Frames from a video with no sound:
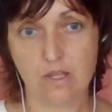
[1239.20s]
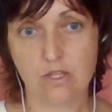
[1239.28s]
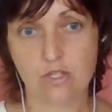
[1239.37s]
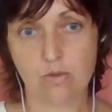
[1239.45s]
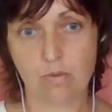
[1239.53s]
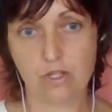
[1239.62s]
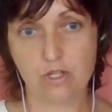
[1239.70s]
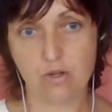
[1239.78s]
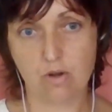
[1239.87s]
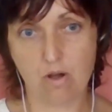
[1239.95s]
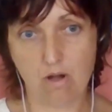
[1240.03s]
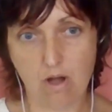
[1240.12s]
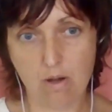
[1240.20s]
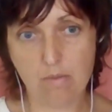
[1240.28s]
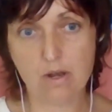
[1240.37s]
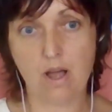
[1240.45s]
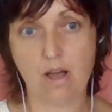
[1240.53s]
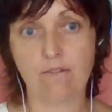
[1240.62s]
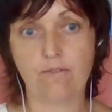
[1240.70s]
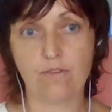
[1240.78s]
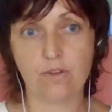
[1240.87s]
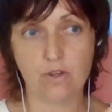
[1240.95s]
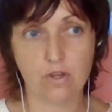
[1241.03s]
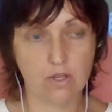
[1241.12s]
So once you calm enough,
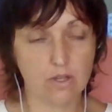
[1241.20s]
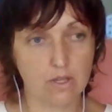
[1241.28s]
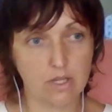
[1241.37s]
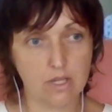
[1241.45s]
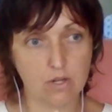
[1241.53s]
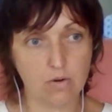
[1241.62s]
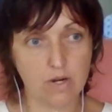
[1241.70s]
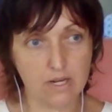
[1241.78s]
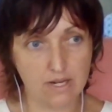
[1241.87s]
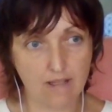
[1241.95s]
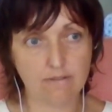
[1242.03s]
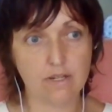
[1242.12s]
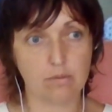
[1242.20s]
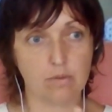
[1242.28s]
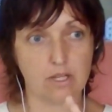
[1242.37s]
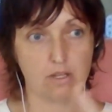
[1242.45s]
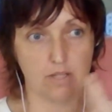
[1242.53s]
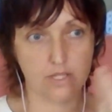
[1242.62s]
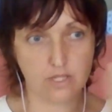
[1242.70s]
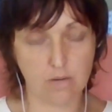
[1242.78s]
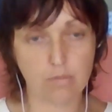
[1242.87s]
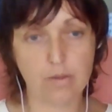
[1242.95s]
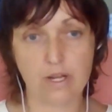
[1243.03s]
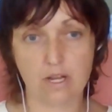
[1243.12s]
you're inevitably going to
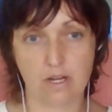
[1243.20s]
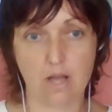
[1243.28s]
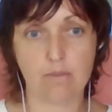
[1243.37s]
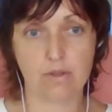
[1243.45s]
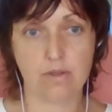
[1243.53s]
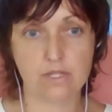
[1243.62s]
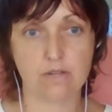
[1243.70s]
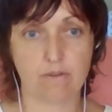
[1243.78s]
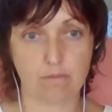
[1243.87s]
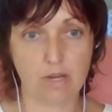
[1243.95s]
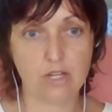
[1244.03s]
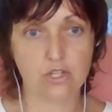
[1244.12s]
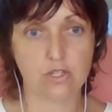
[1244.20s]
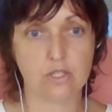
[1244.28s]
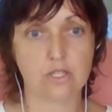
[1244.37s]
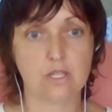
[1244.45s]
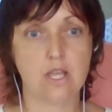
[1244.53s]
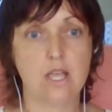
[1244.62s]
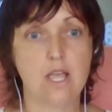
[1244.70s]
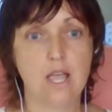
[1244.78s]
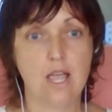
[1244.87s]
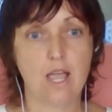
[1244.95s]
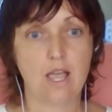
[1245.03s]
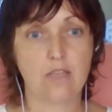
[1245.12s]
start picking up those informations.
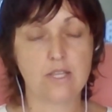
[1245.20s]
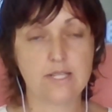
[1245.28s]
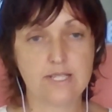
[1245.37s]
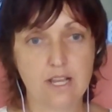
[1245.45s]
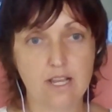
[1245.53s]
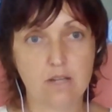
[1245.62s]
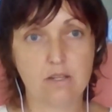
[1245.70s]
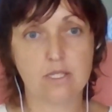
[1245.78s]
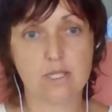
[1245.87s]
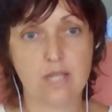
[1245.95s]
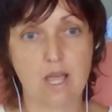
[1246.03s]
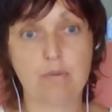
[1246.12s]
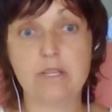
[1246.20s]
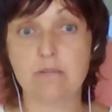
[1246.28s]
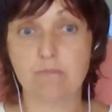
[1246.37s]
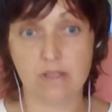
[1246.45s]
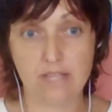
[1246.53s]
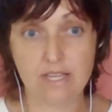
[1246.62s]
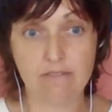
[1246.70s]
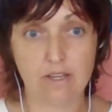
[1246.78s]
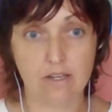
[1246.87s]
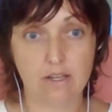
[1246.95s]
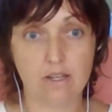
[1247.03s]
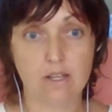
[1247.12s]
And the second step is
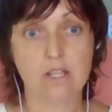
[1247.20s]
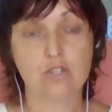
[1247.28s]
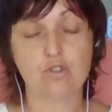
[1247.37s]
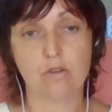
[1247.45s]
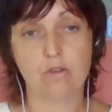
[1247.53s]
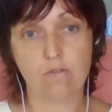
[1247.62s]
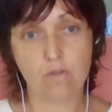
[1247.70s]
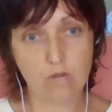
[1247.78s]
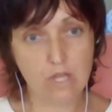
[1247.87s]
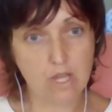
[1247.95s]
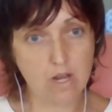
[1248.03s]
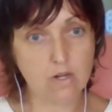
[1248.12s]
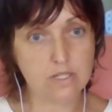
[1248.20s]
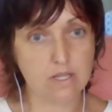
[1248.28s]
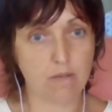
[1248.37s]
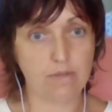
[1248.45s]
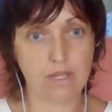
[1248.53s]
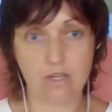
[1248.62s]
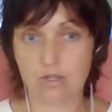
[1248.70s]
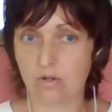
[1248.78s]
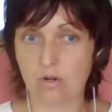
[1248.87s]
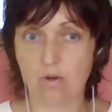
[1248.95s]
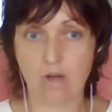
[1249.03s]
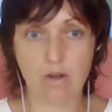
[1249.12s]
believing. So if you hear something, you
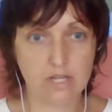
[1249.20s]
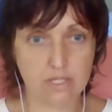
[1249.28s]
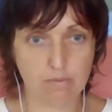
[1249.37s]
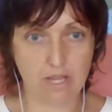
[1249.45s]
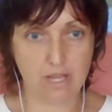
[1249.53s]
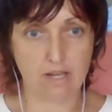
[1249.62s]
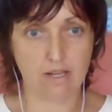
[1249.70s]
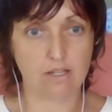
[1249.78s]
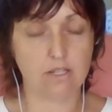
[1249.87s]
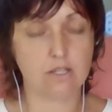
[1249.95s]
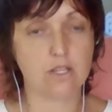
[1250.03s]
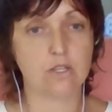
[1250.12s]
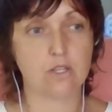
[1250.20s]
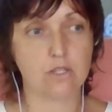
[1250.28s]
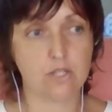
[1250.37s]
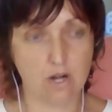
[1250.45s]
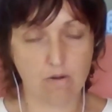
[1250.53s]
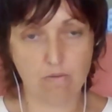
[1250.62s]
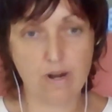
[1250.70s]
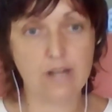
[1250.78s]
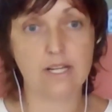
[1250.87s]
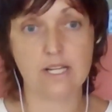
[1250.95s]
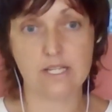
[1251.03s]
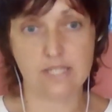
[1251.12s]
don't know how to explain it, start
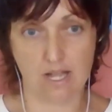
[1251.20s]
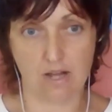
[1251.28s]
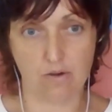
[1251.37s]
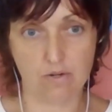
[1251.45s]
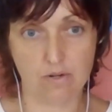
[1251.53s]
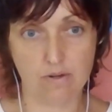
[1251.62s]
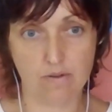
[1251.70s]
writing it down